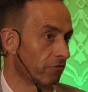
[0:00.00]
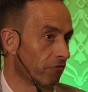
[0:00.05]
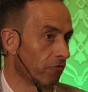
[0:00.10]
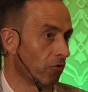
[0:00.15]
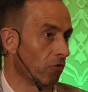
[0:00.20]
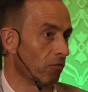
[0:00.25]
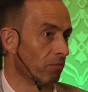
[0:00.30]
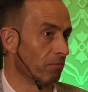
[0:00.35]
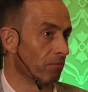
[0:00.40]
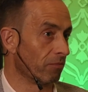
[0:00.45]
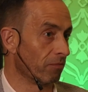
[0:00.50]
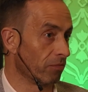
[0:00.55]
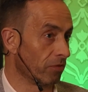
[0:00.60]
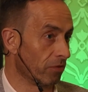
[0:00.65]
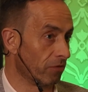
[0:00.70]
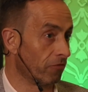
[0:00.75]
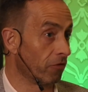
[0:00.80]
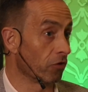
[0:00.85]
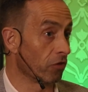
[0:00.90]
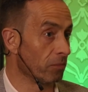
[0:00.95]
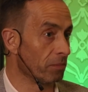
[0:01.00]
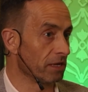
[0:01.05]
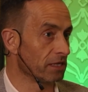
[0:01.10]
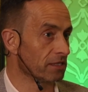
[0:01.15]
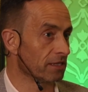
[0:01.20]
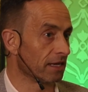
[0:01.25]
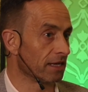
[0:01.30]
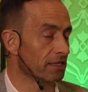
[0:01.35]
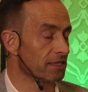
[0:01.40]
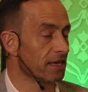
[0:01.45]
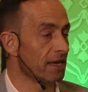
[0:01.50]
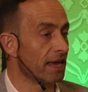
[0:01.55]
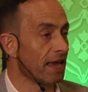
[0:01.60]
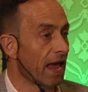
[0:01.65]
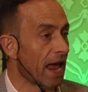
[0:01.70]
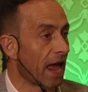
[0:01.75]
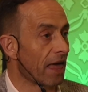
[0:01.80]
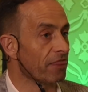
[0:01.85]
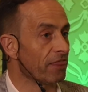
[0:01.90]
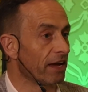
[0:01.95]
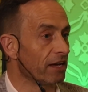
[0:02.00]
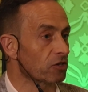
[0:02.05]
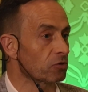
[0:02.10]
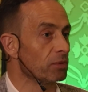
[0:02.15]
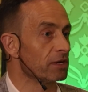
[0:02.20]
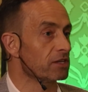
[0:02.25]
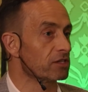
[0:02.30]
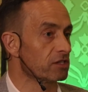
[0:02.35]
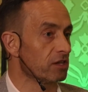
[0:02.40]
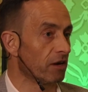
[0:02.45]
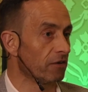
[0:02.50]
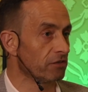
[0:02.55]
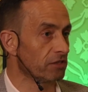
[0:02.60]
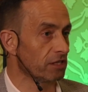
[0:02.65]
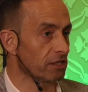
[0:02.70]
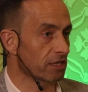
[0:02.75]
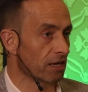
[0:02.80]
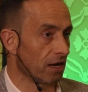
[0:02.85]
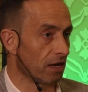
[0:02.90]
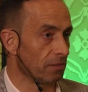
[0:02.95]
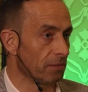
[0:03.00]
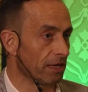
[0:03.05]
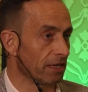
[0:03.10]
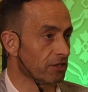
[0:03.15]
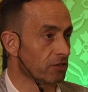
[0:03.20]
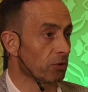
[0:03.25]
for the business. And that's where services come in.